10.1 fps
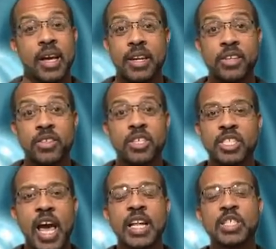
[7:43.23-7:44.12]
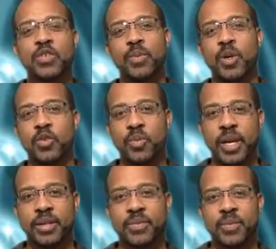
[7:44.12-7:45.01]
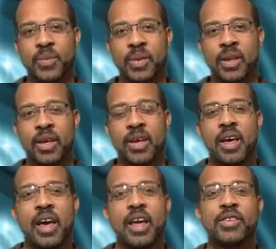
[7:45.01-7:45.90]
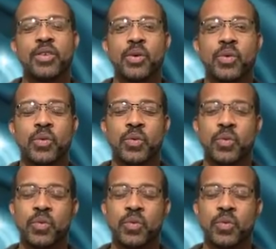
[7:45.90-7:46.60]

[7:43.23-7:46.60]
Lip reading: And this is a challenge for most men. And so